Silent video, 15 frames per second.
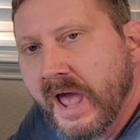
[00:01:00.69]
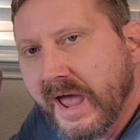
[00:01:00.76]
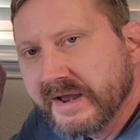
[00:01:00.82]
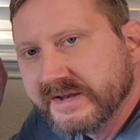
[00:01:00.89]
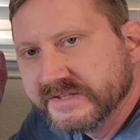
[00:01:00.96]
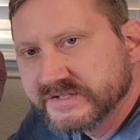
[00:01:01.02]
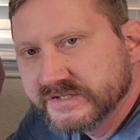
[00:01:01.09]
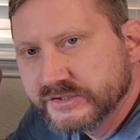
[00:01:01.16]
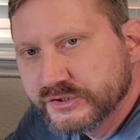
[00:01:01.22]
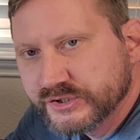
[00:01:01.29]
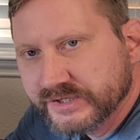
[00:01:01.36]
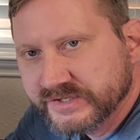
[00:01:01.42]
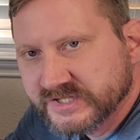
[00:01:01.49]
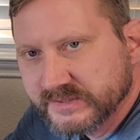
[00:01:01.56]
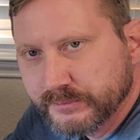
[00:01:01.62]
and it's
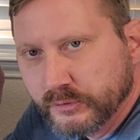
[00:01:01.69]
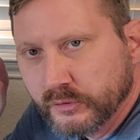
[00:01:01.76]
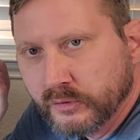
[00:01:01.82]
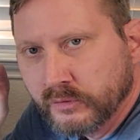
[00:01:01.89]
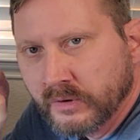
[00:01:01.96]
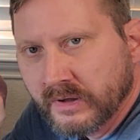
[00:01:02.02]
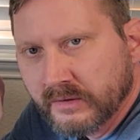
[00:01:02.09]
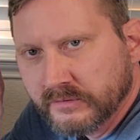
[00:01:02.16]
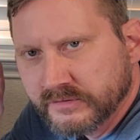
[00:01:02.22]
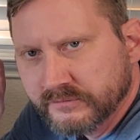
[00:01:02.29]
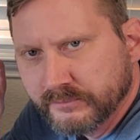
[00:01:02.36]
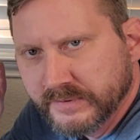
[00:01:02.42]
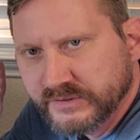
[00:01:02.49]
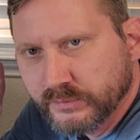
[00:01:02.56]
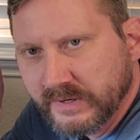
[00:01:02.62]
adjustable
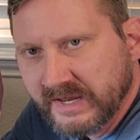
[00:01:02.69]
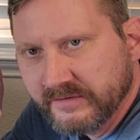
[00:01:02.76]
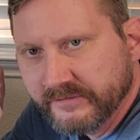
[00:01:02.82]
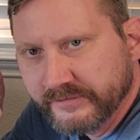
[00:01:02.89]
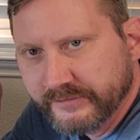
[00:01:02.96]
between